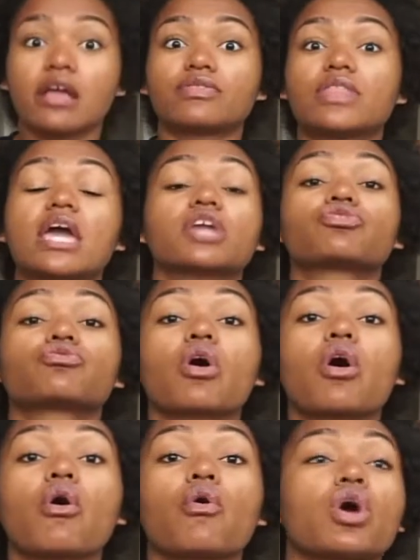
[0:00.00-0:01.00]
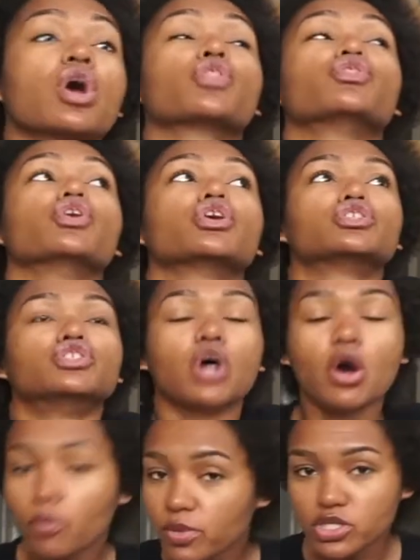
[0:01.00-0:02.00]
they throw the
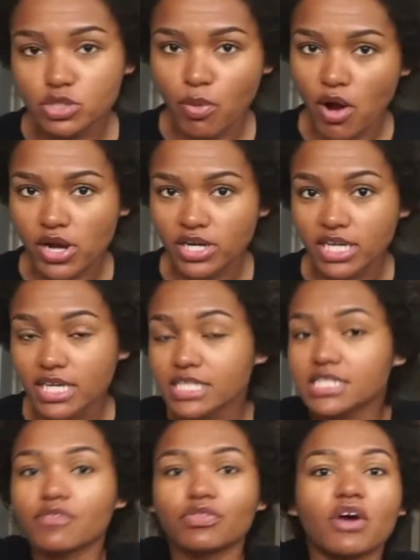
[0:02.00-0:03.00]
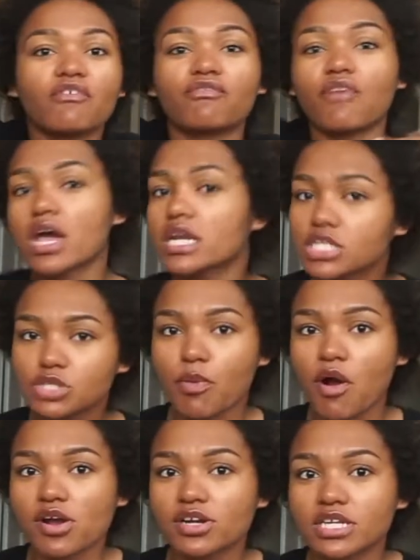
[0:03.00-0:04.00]
dopest parties, the funnest
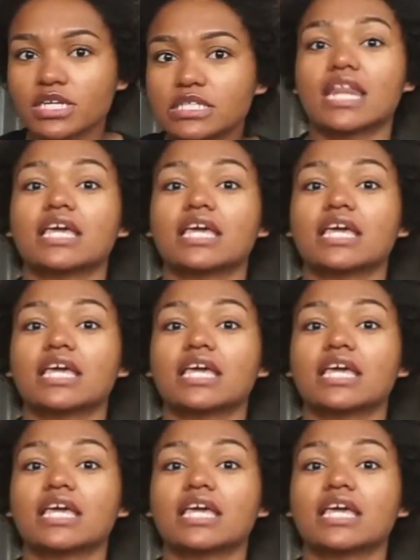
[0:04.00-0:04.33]
parties.